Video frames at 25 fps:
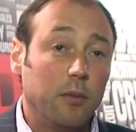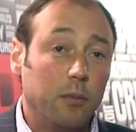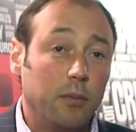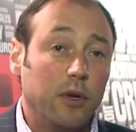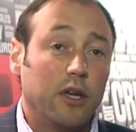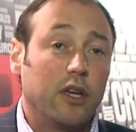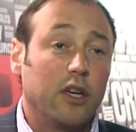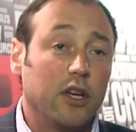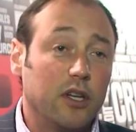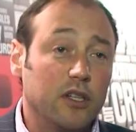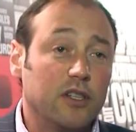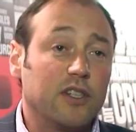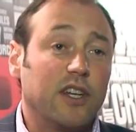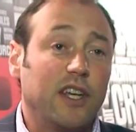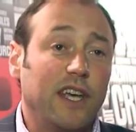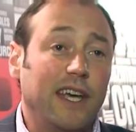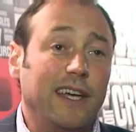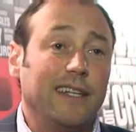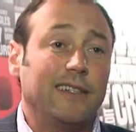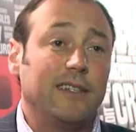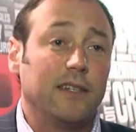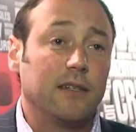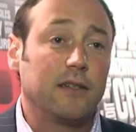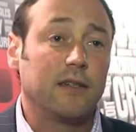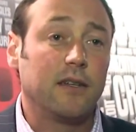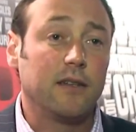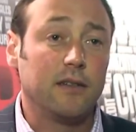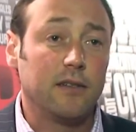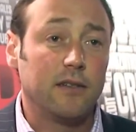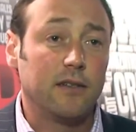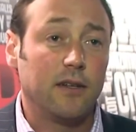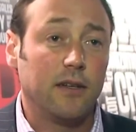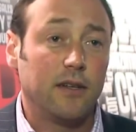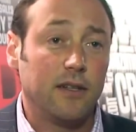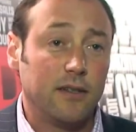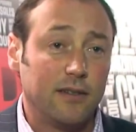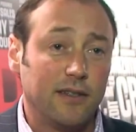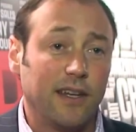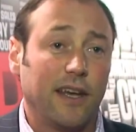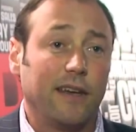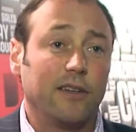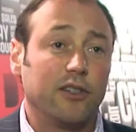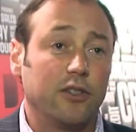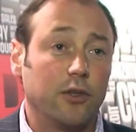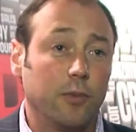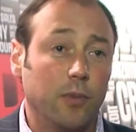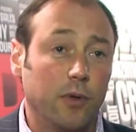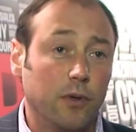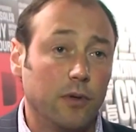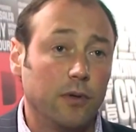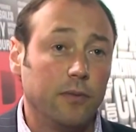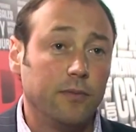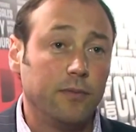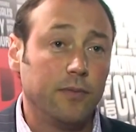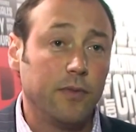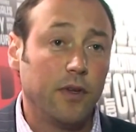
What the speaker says: because kit is considered tangible.